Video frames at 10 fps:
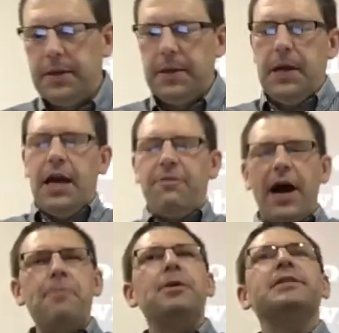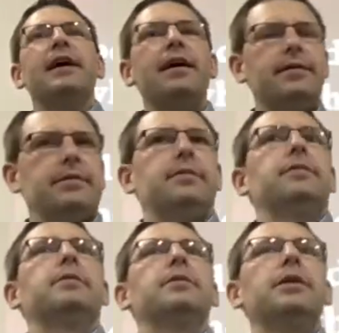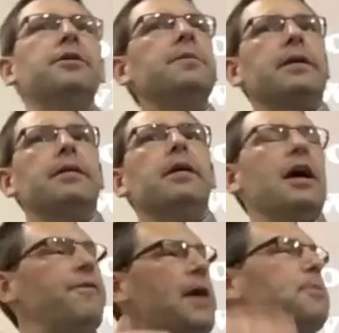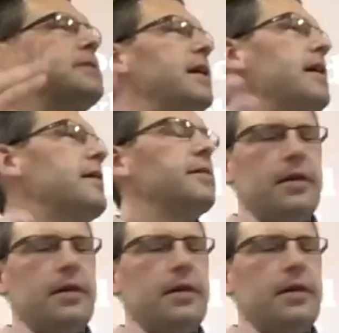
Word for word: If I pretend, hear me, if I pretend